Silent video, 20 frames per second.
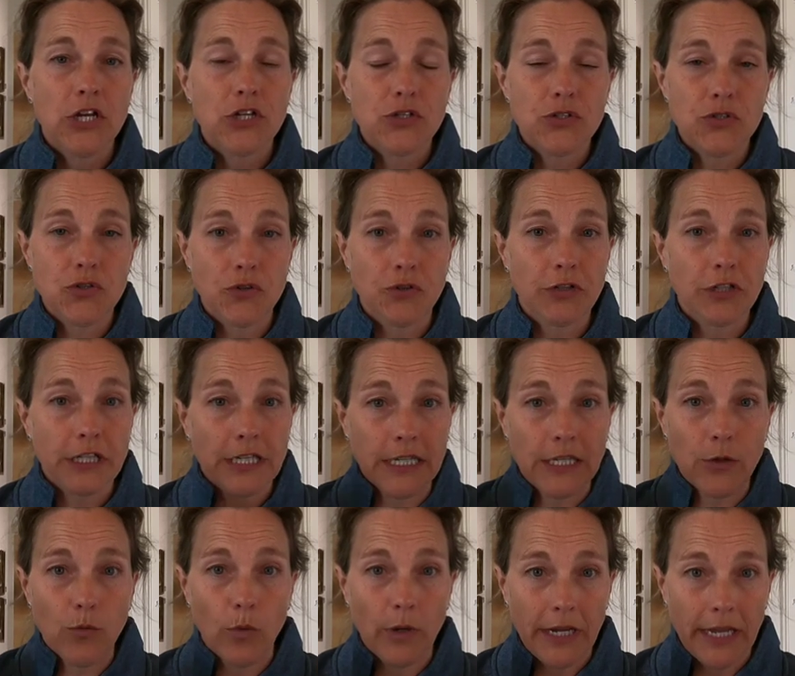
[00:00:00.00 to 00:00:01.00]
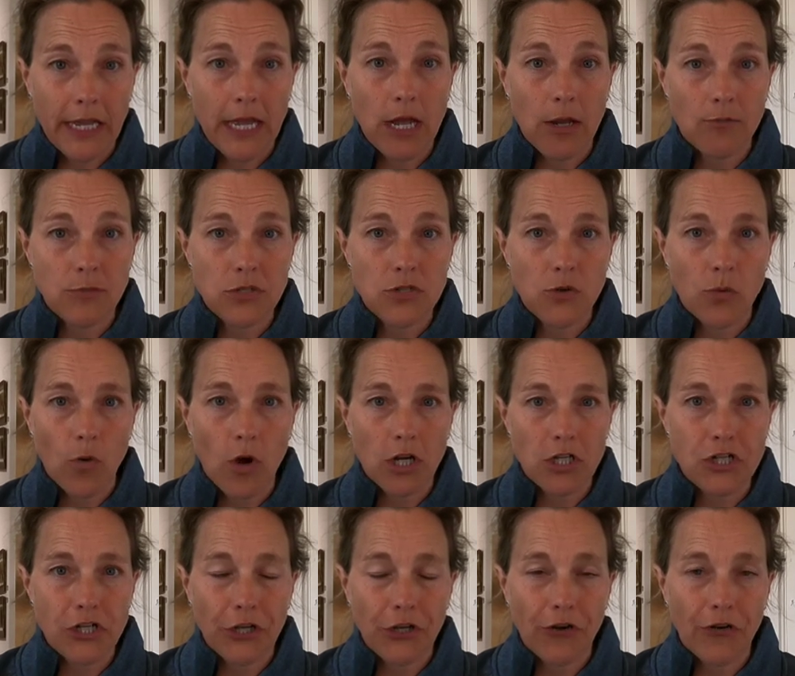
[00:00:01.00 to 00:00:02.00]
certainly when it comes to
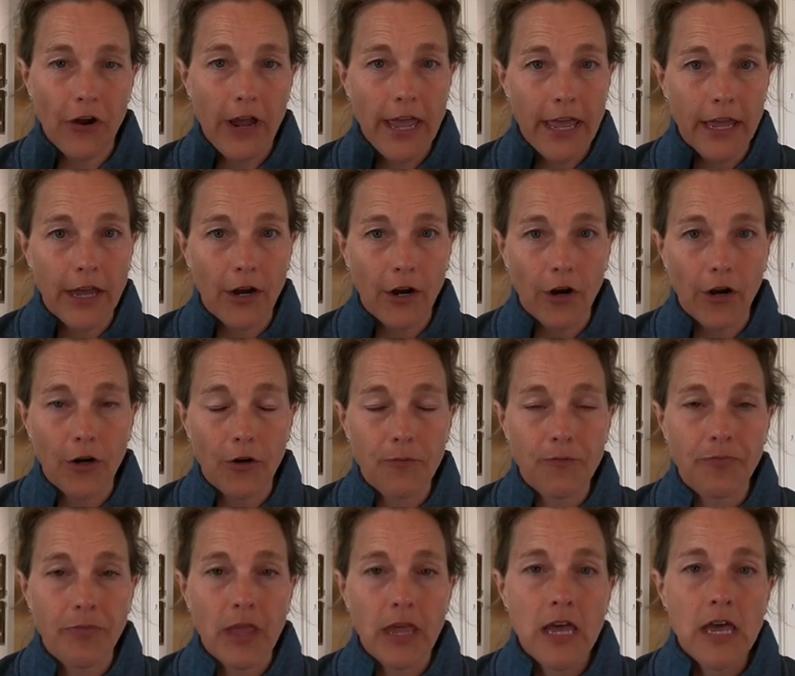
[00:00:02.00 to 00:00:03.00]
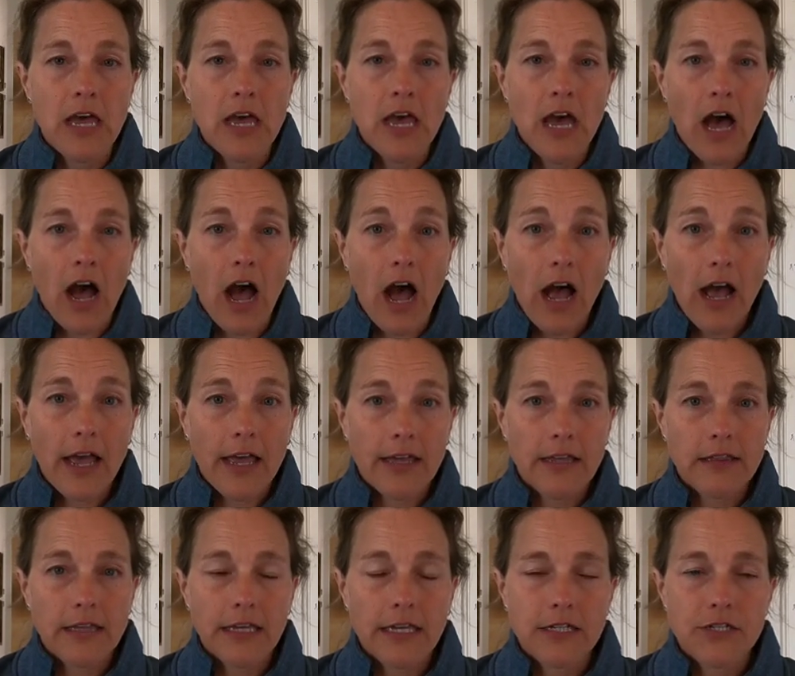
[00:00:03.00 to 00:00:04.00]
washing your hair. I
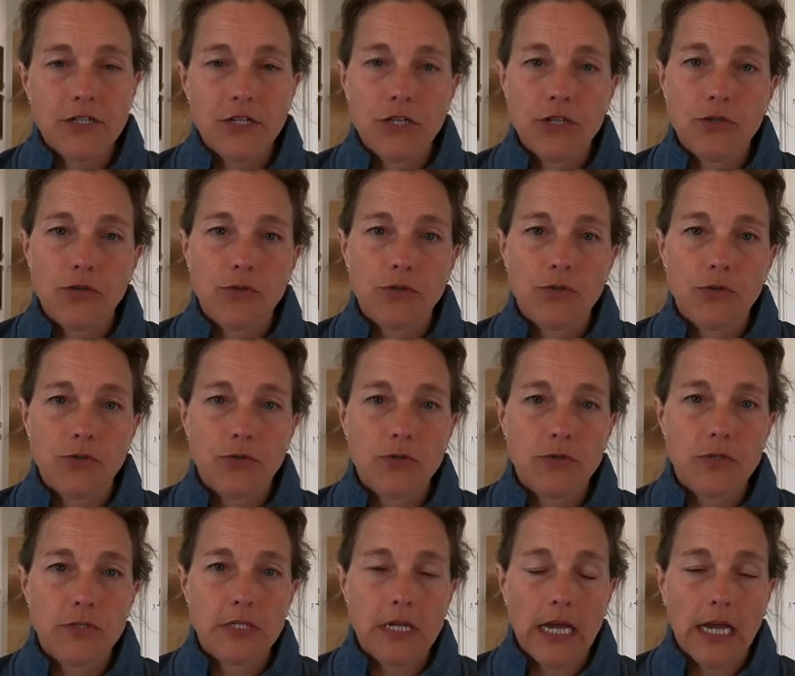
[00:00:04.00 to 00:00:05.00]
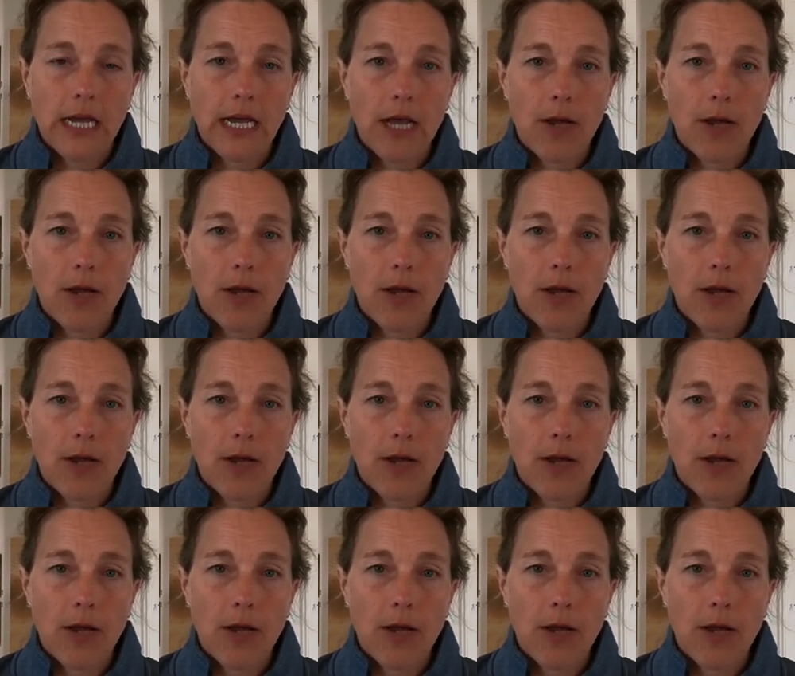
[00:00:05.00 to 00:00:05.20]
like to use